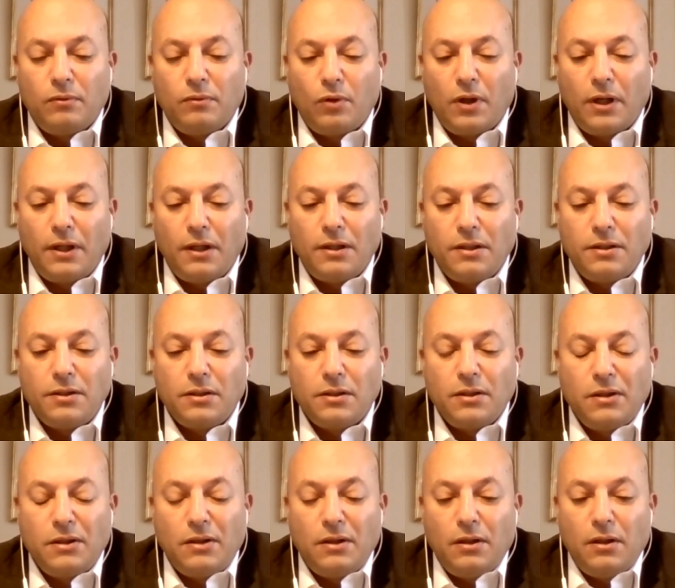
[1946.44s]
One is
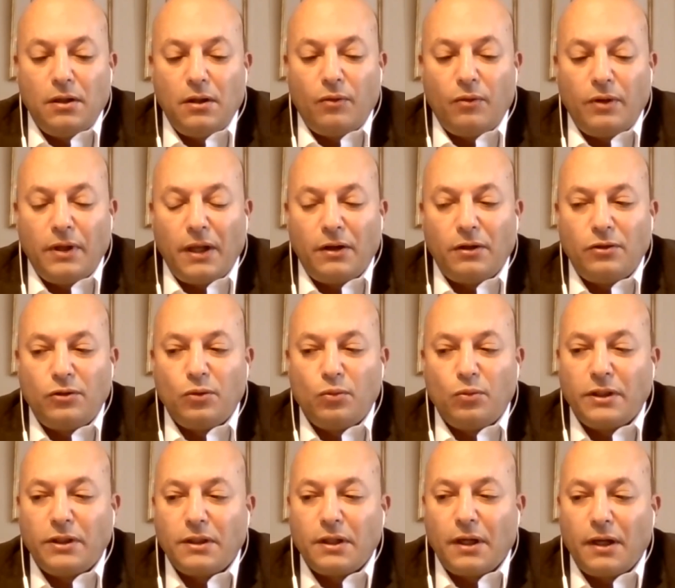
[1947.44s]
related to
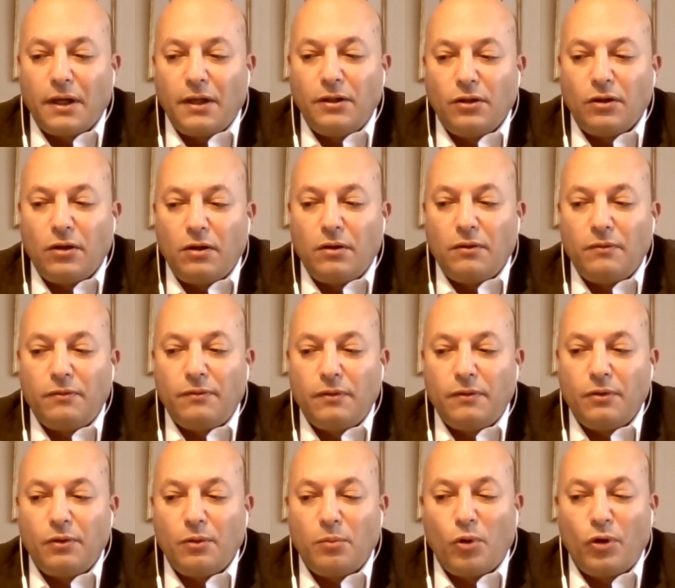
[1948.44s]
what kind of
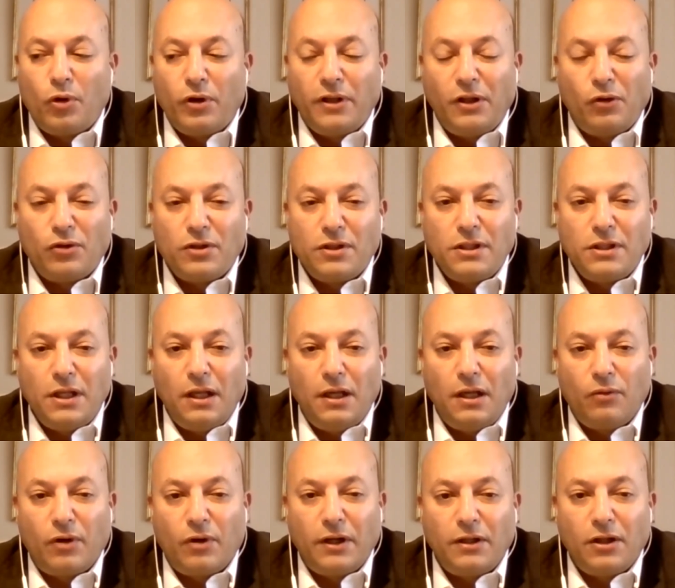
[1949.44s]
reporting you're
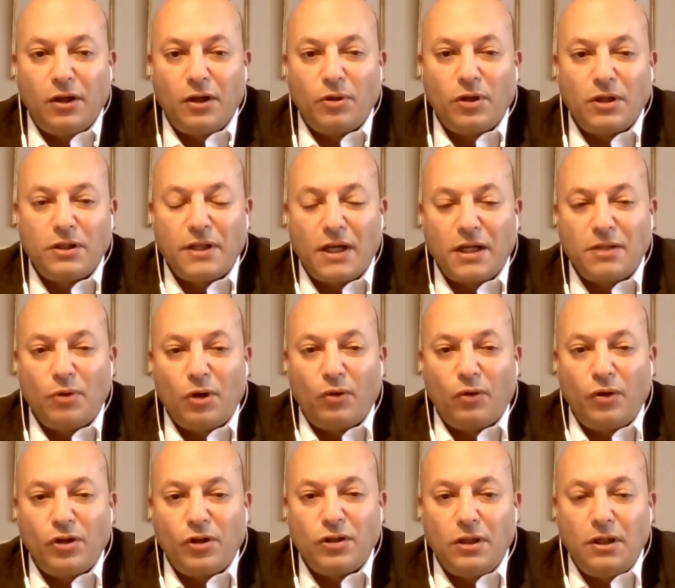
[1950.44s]
seeing right now, because SASB
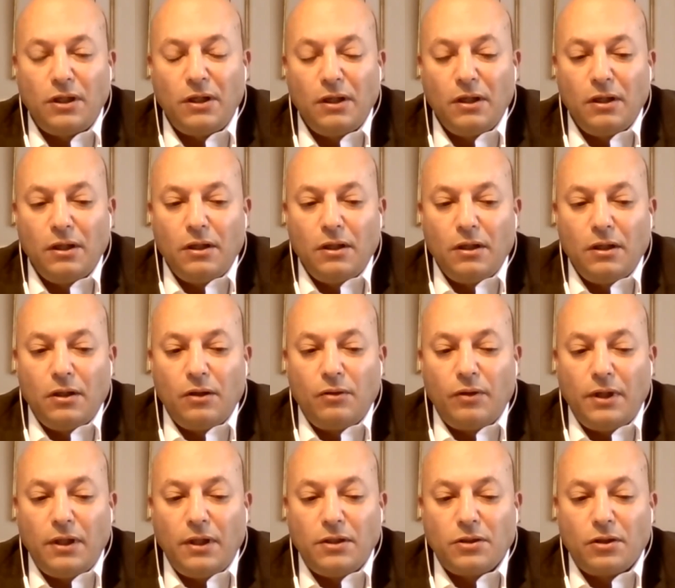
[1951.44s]
originally
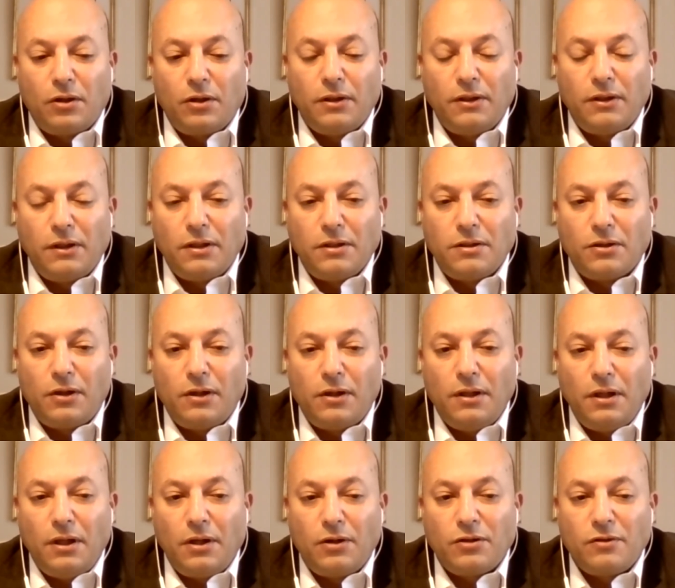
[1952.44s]
really started in its early
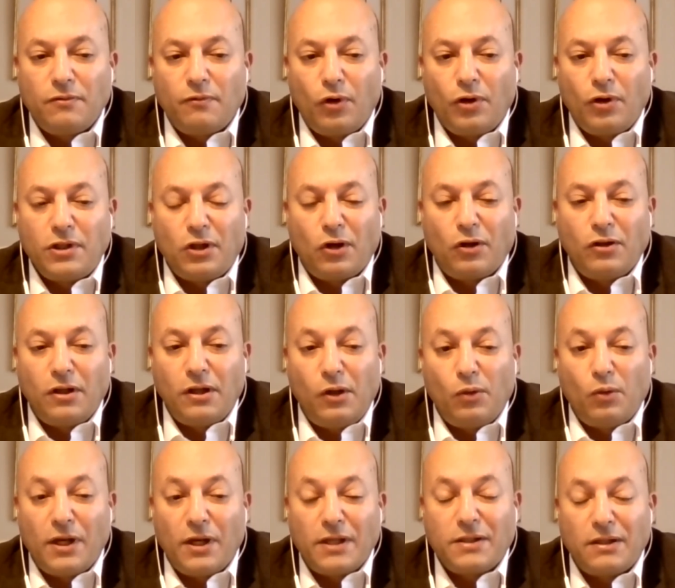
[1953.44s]
years focusing on the
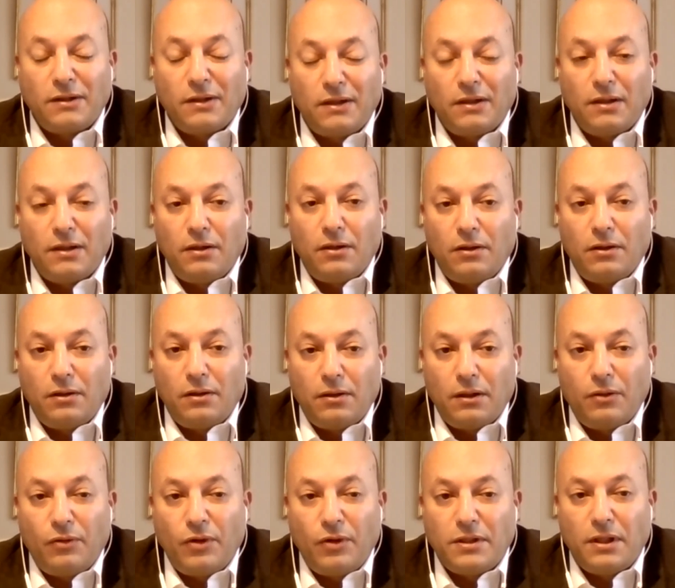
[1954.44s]
US
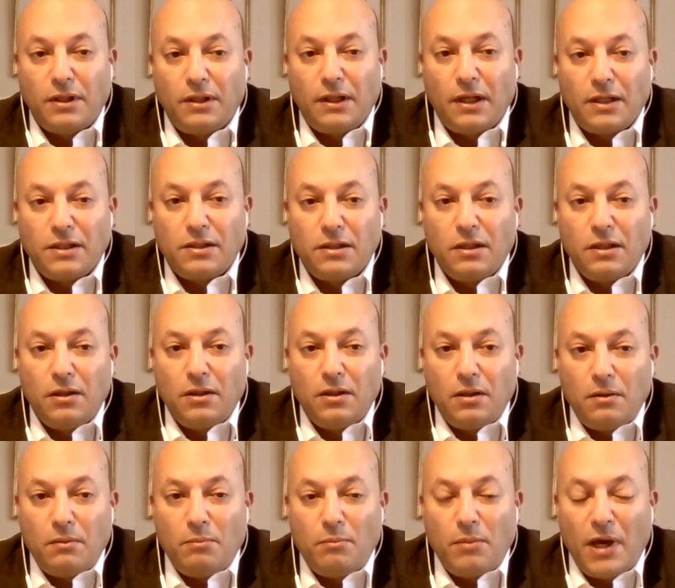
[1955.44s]
and recently has
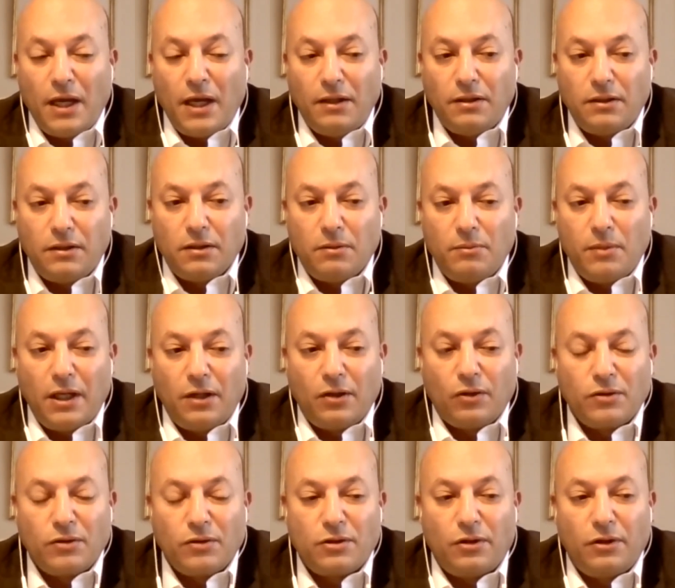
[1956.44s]
made a
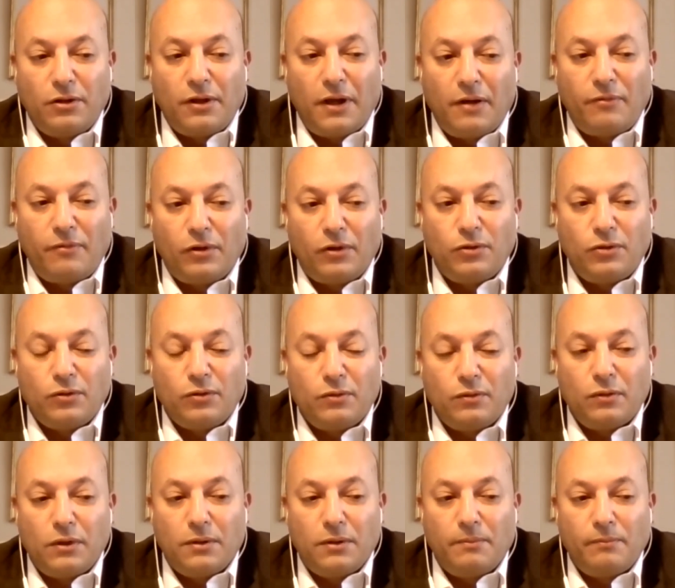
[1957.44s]
concerted effort
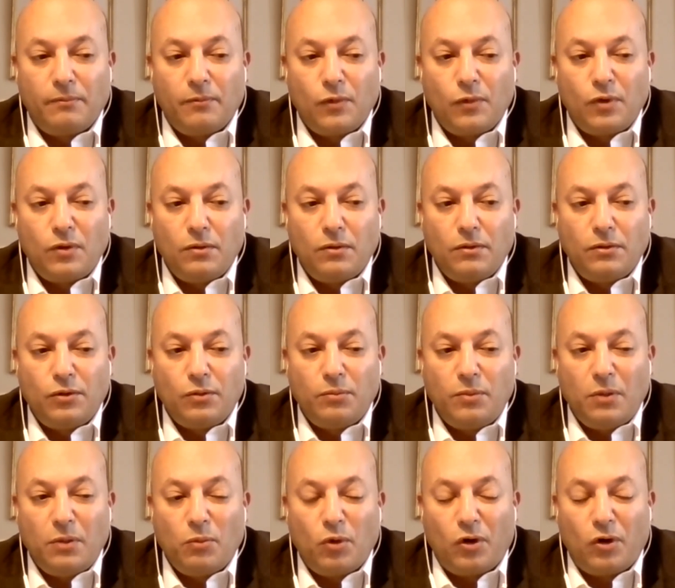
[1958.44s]
to
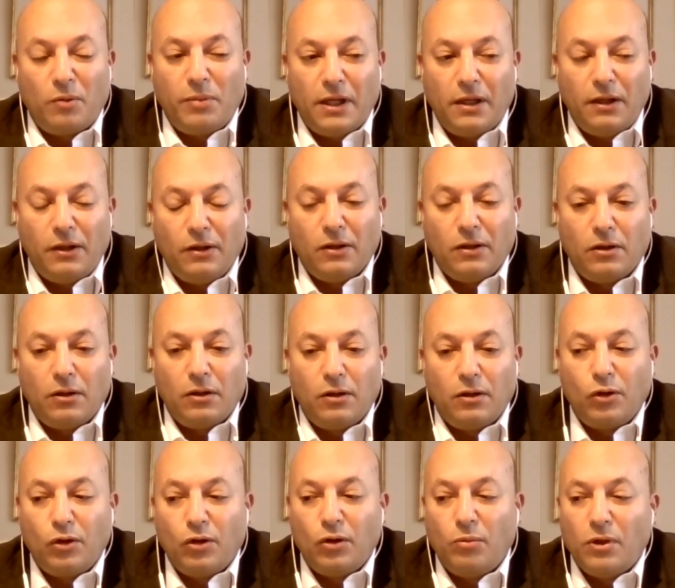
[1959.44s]
be more appealing on
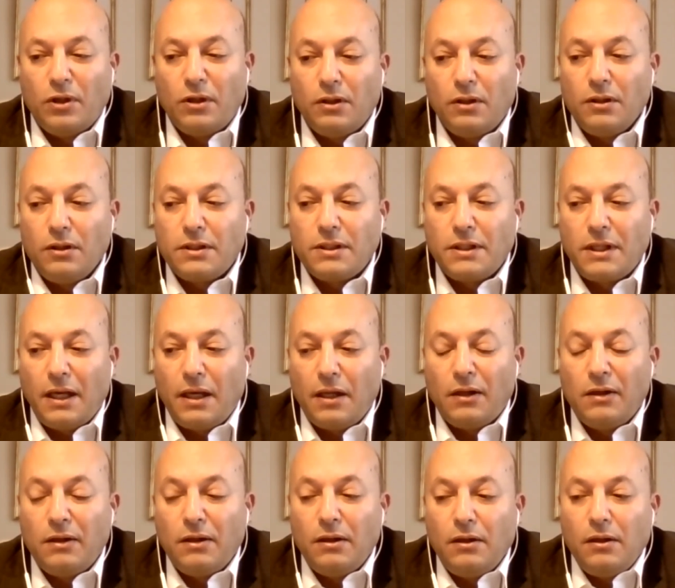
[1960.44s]
a global
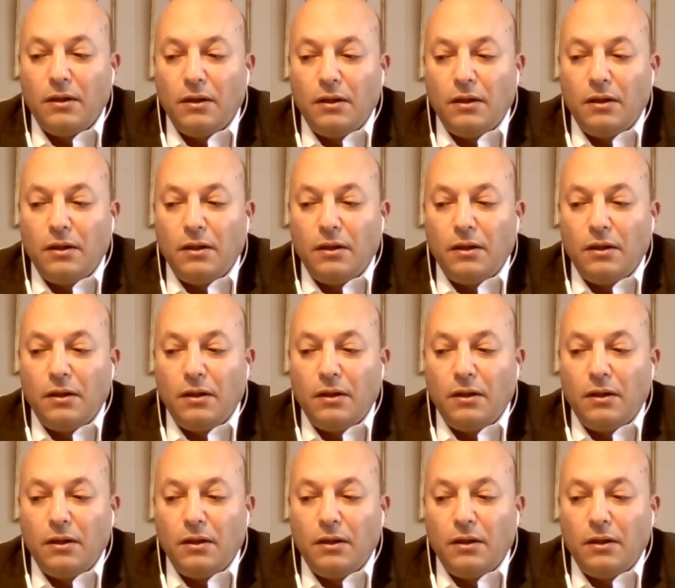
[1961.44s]
scale.